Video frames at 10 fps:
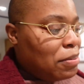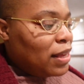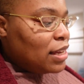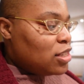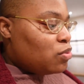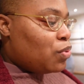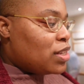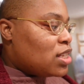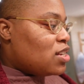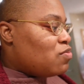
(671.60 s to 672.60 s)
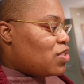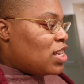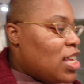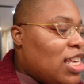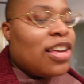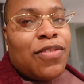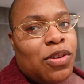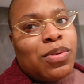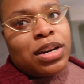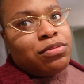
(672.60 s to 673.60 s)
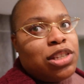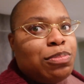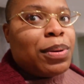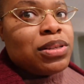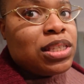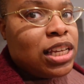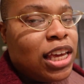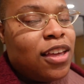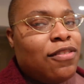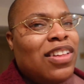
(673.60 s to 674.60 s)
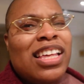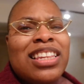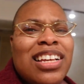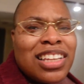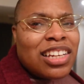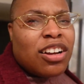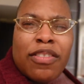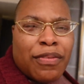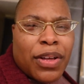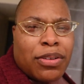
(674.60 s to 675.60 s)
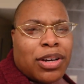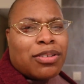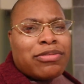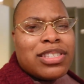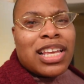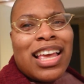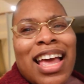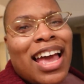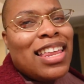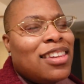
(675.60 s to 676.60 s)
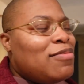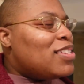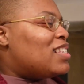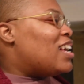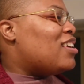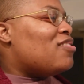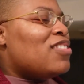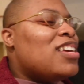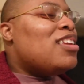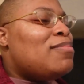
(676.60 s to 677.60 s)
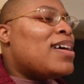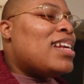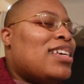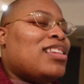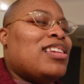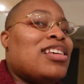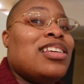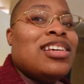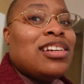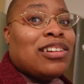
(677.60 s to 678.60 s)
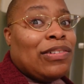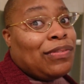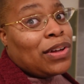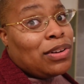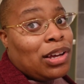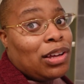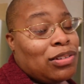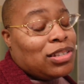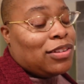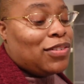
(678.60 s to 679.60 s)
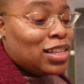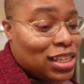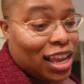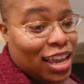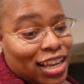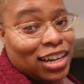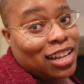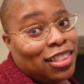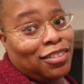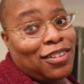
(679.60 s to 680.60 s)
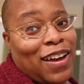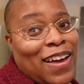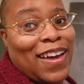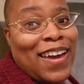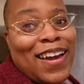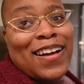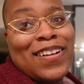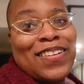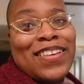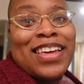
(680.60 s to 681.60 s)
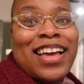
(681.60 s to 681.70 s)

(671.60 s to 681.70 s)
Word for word: place wasn't really giving what it was supposed to give. It looked good on photos. And let me tell you, anybody can look good on photos if you take it at the right angle.